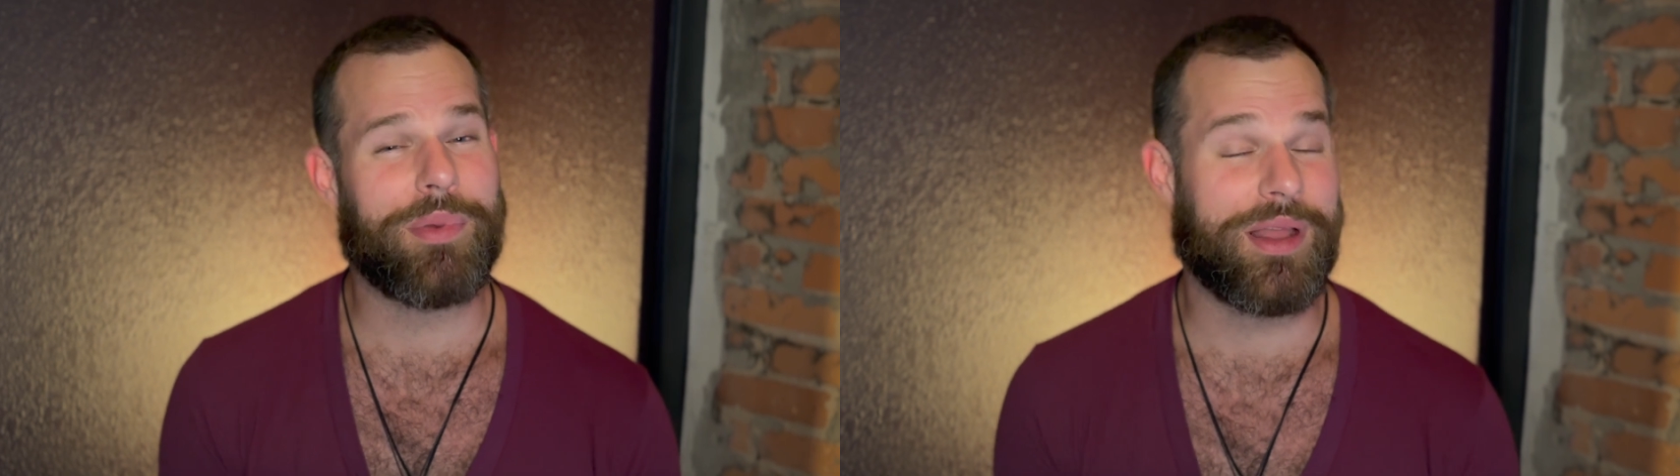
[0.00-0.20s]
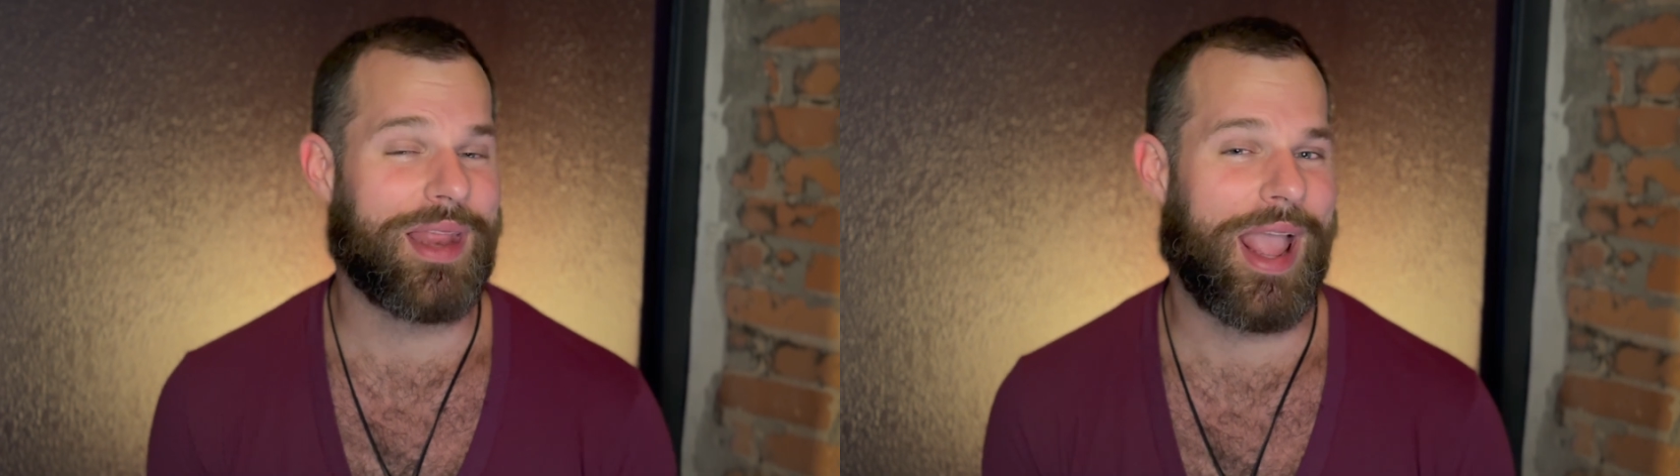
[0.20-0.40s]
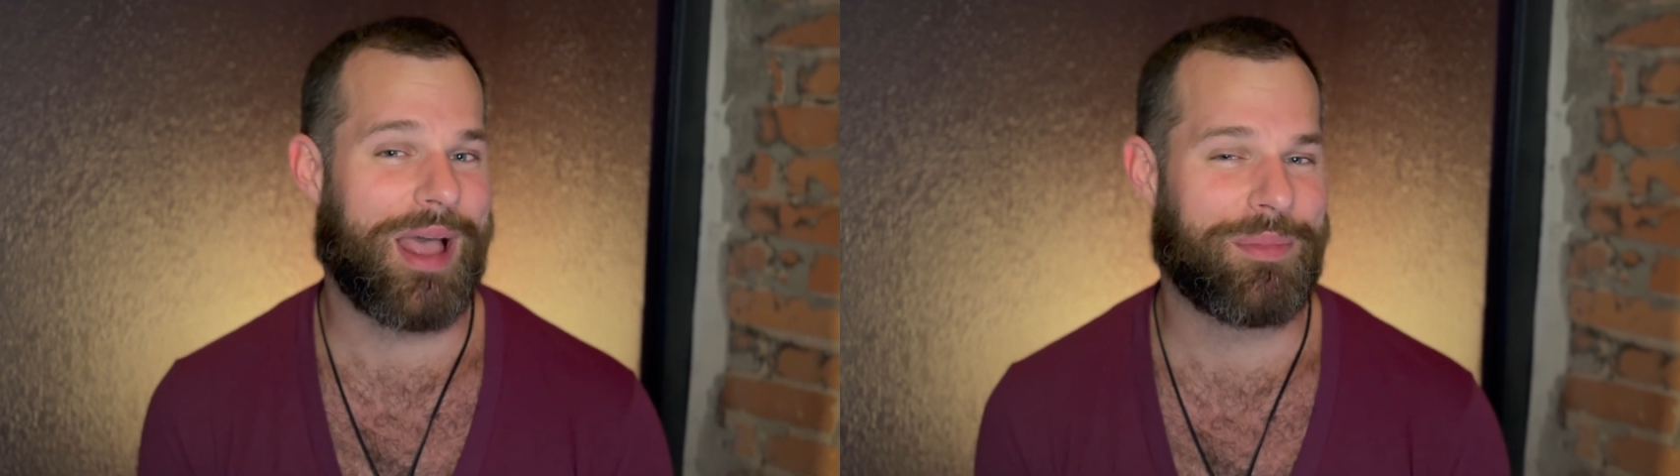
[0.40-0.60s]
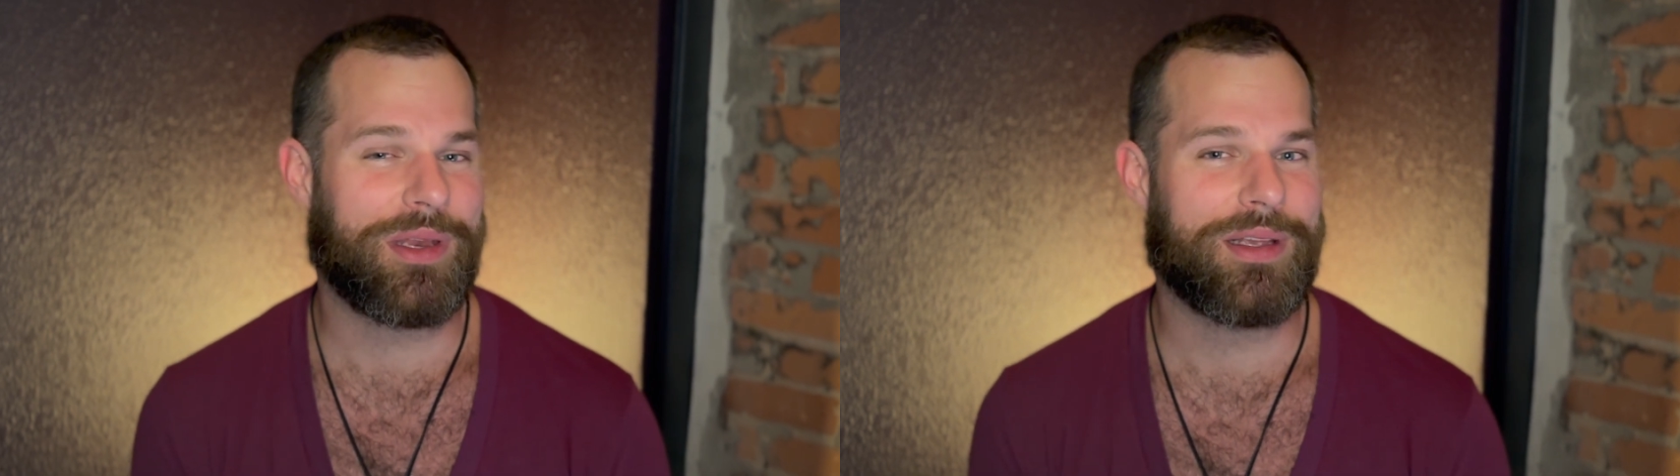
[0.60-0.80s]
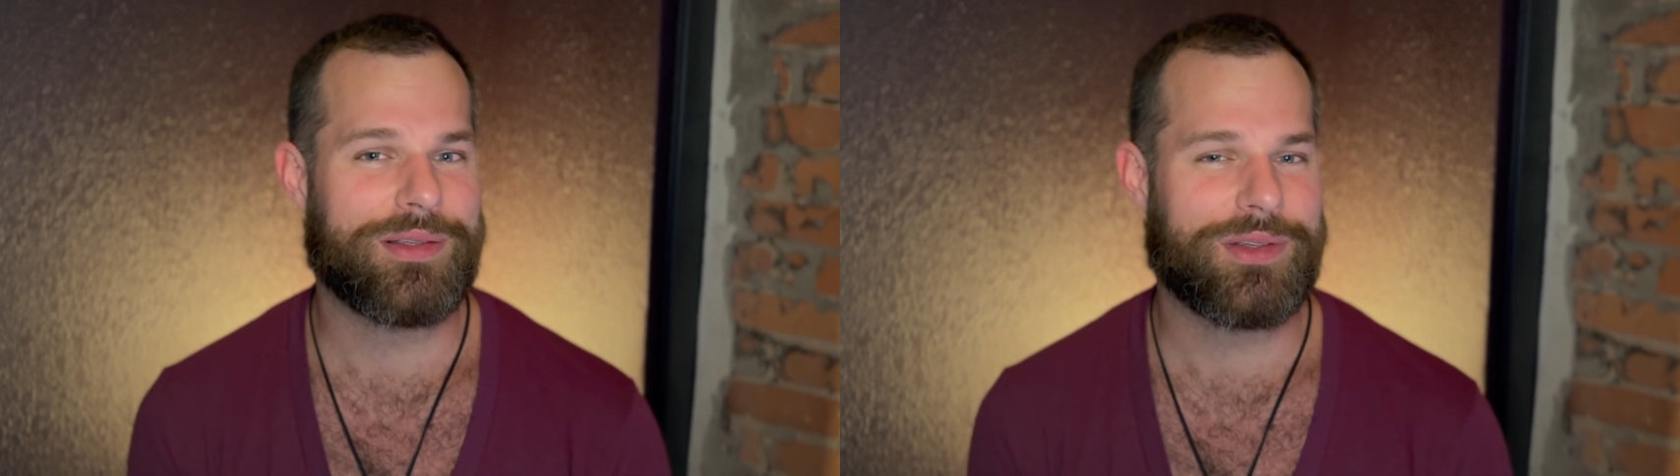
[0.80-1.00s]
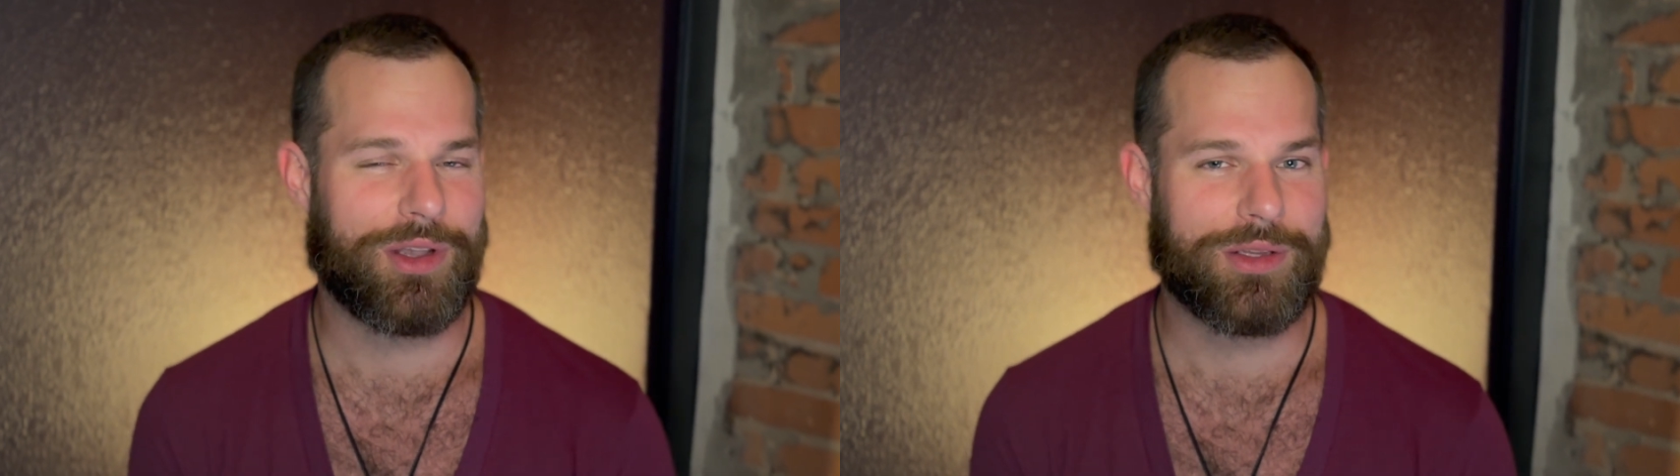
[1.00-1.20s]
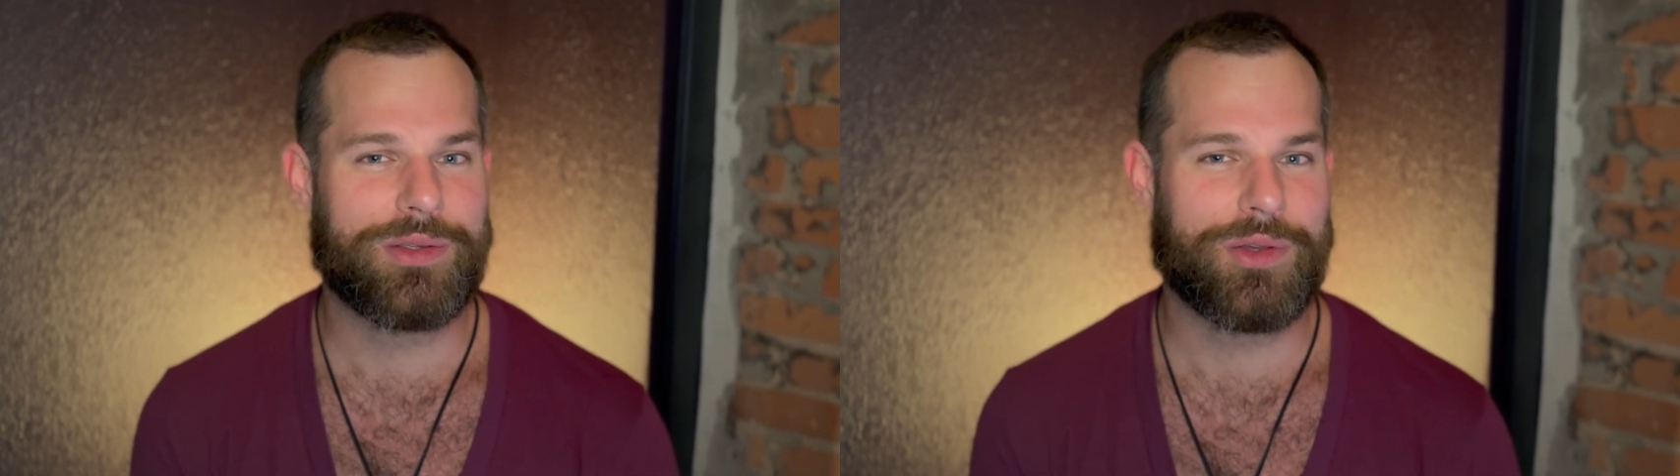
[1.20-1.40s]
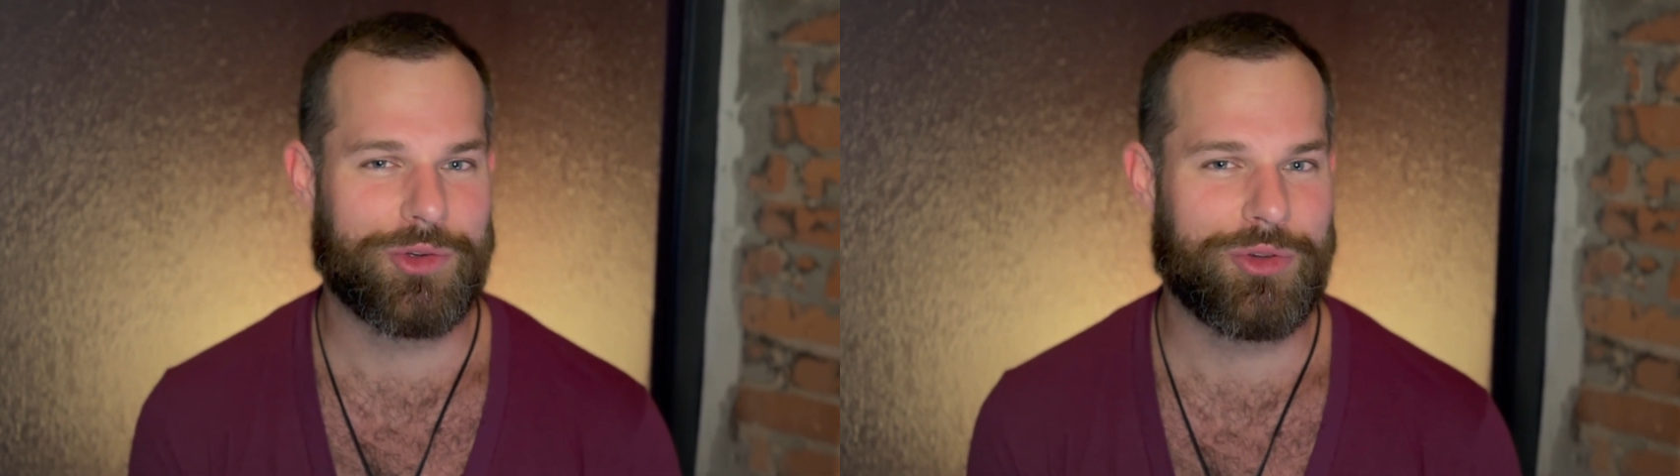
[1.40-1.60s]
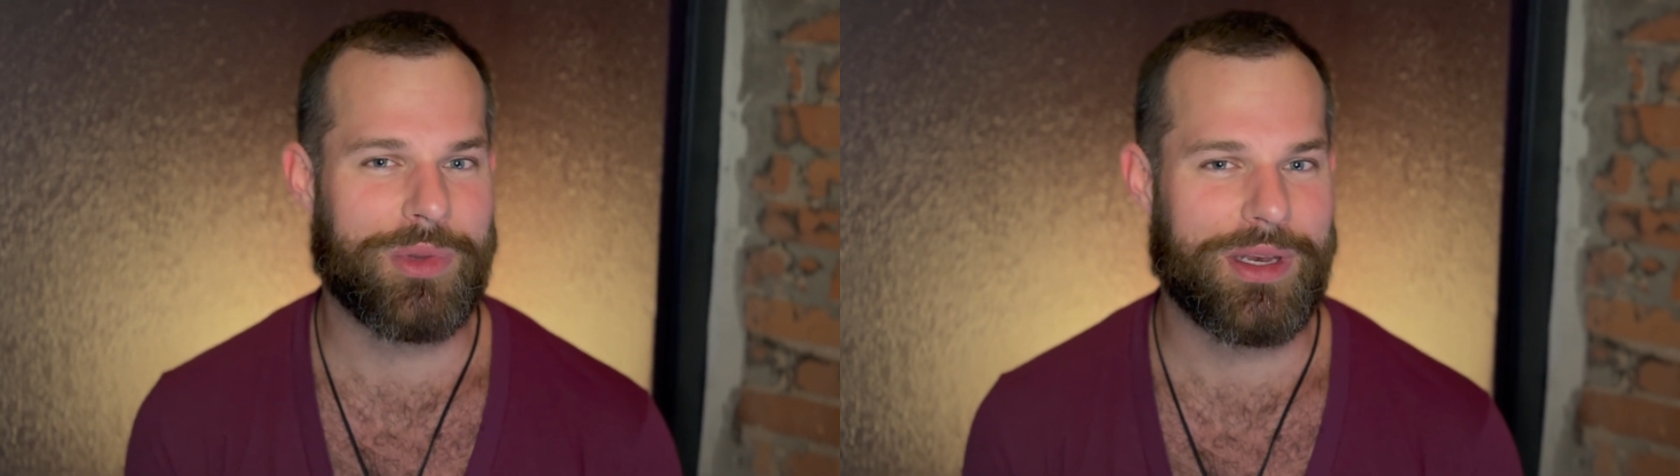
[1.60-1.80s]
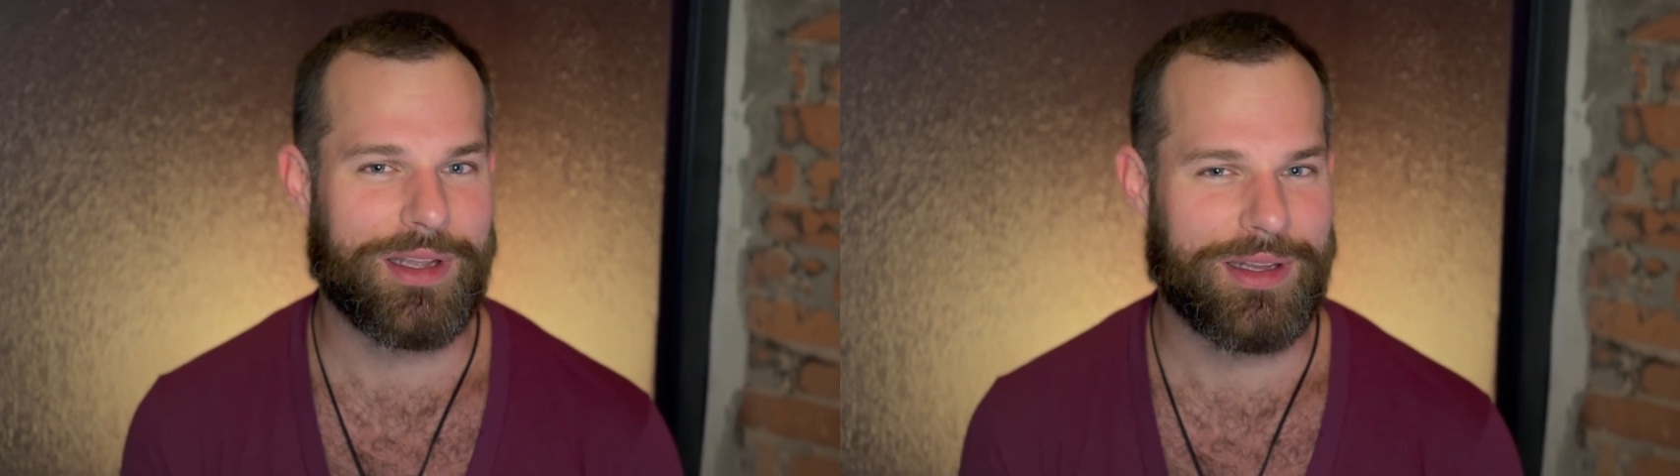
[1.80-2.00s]
but happiness on social
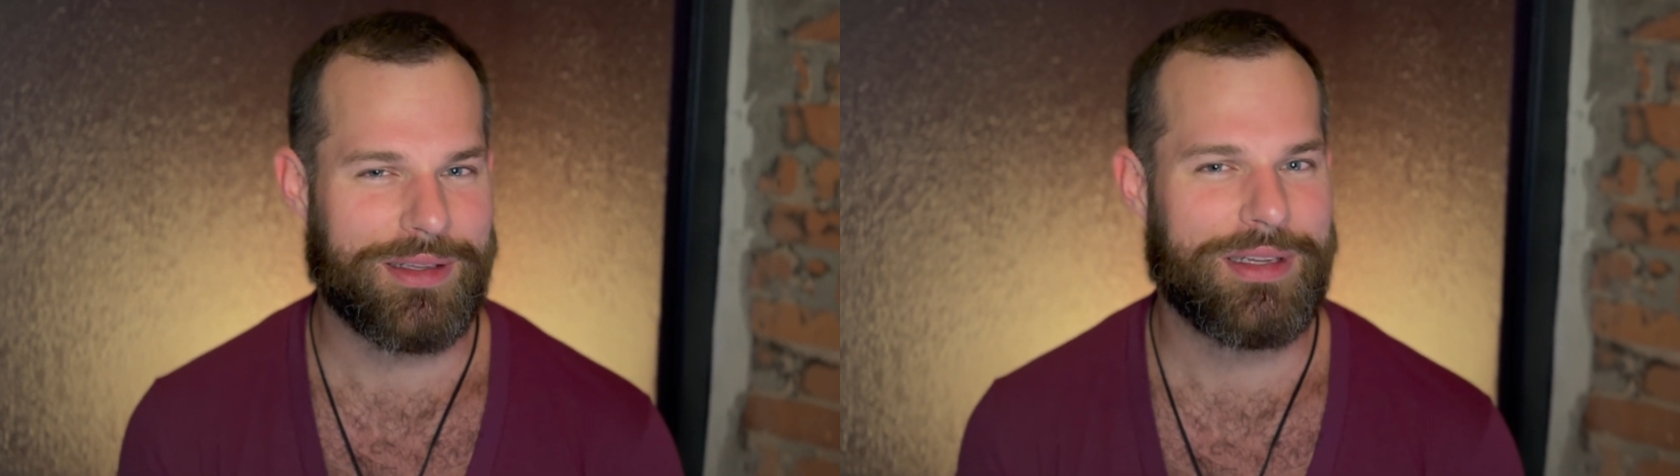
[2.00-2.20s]
media